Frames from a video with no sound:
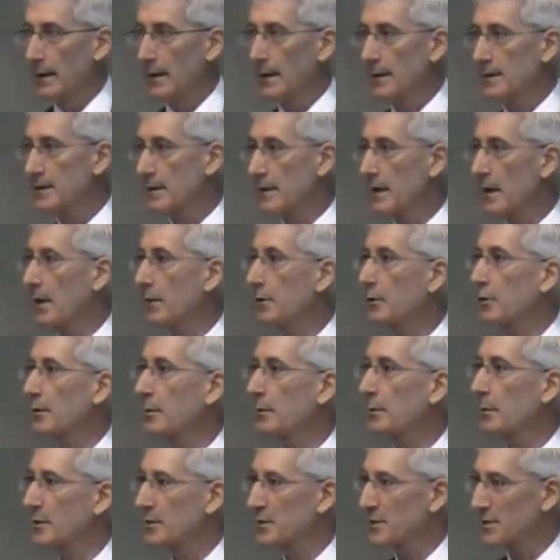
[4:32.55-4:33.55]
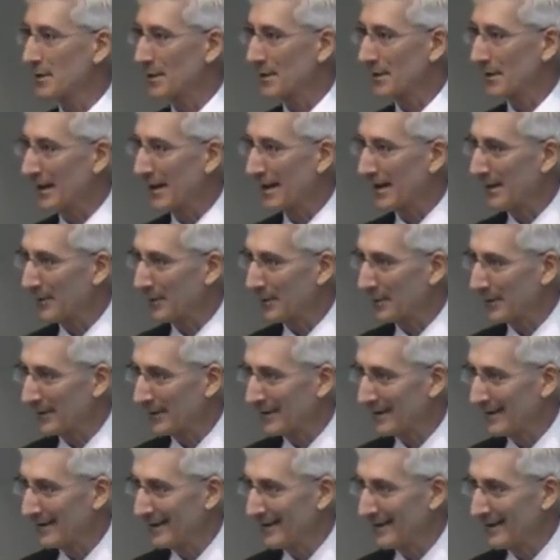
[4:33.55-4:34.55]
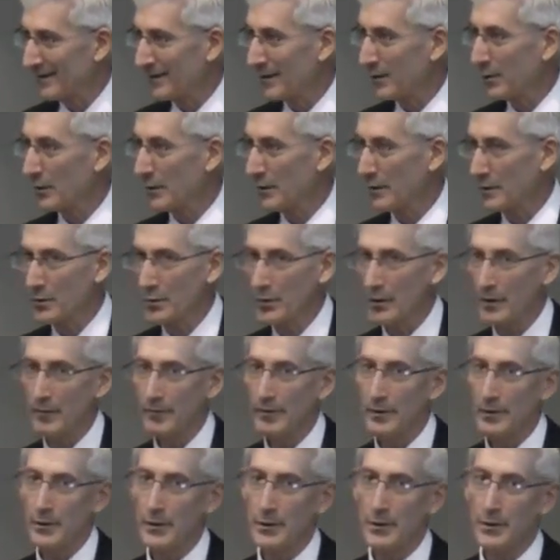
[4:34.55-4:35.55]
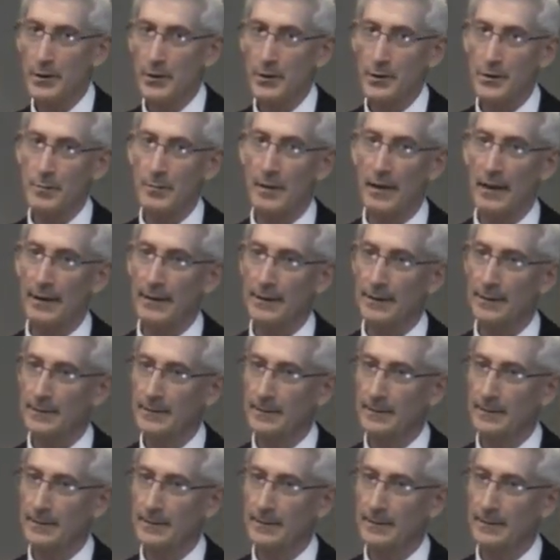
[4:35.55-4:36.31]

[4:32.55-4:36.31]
it's 100% accurate going 1,200 years back.